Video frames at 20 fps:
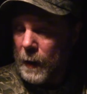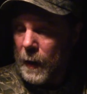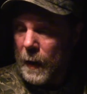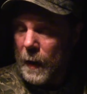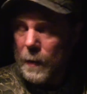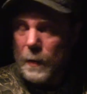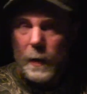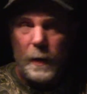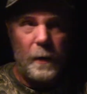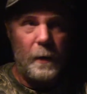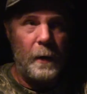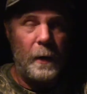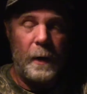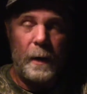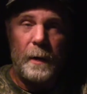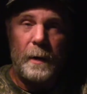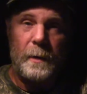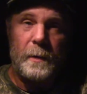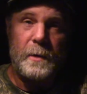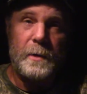to get out here
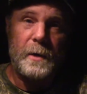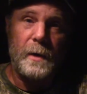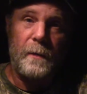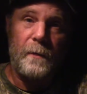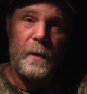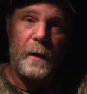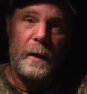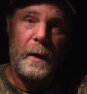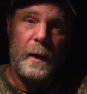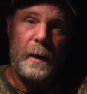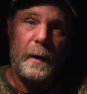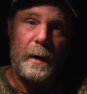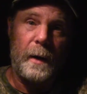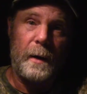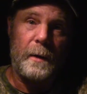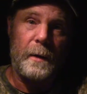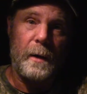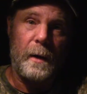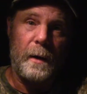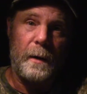and see if I can't
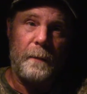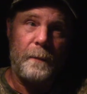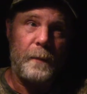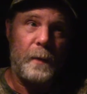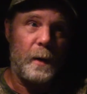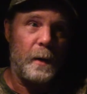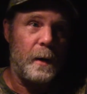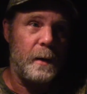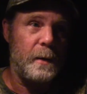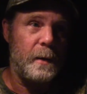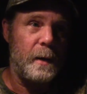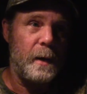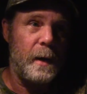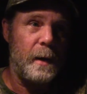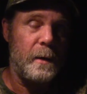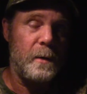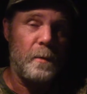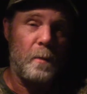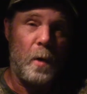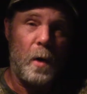get it done. I got
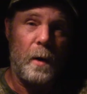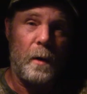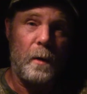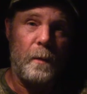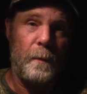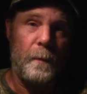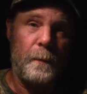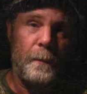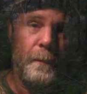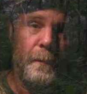today and tomorrow.